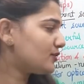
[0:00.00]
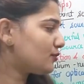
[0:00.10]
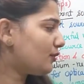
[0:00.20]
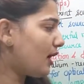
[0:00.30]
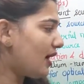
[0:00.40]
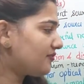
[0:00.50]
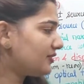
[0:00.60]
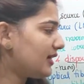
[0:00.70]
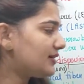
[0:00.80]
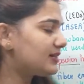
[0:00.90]
So after
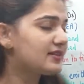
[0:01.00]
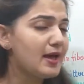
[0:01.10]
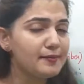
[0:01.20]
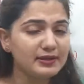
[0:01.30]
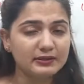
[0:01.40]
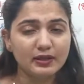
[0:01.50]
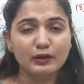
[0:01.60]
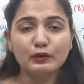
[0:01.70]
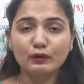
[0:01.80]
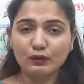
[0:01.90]
that, it is having the
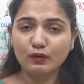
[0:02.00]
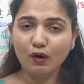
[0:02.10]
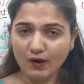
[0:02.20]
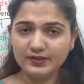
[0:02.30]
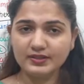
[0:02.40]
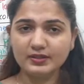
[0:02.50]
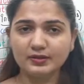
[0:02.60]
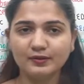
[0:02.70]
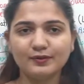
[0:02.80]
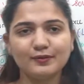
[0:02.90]
low cost,
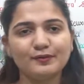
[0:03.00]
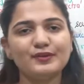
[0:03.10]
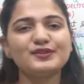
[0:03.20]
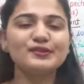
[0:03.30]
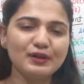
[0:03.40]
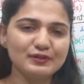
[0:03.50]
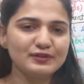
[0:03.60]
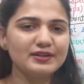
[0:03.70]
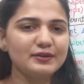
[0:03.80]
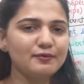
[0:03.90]
which is
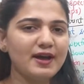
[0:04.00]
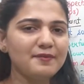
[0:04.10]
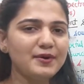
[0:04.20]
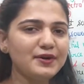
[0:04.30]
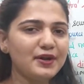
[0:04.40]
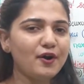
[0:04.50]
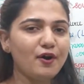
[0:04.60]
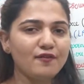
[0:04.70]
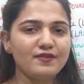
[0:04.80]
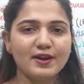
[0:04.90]
also the requirement
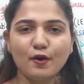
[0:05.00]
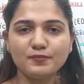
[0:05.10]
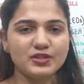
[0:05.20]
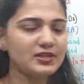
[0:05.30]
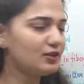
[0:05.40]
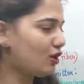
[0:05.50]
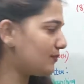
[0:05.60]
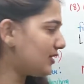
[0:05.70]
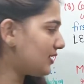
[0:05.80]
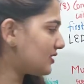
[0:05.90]
of our optical
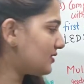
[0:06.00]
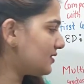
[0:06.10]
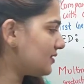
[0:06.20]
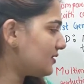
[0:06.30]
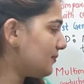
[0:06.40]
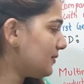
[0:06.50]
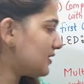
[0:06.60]
communication system.